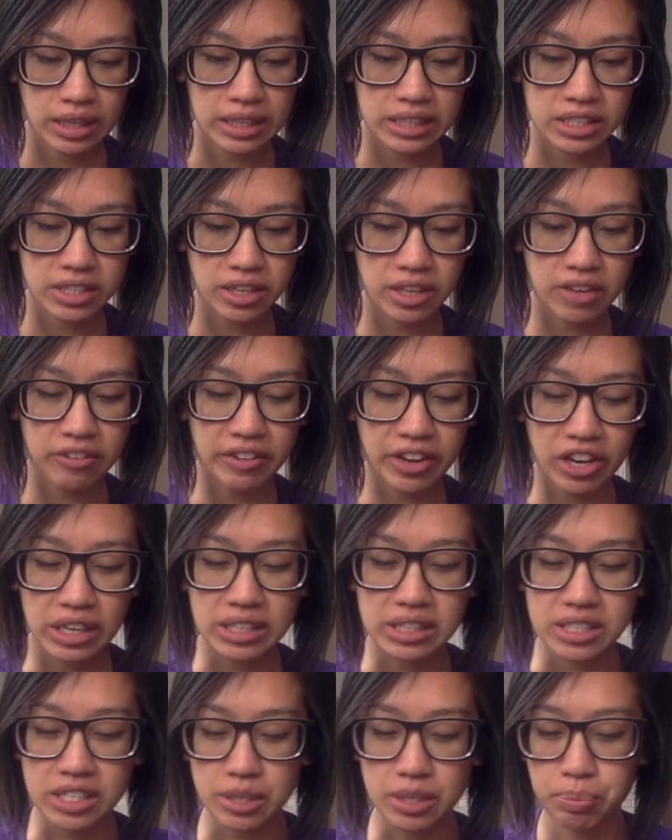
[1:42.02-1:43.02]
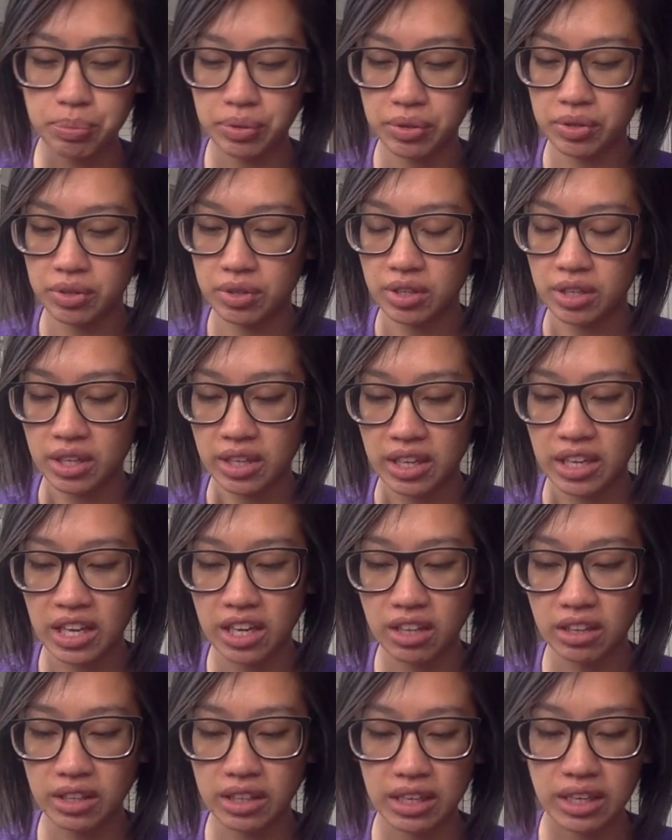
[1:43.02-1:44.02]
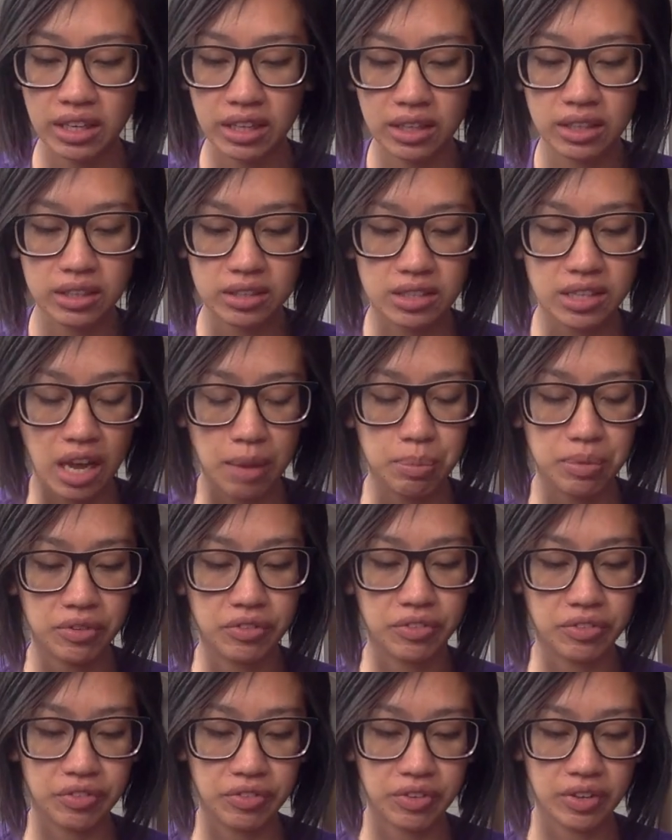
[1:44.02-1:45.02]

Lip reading: like a very deep healing type of,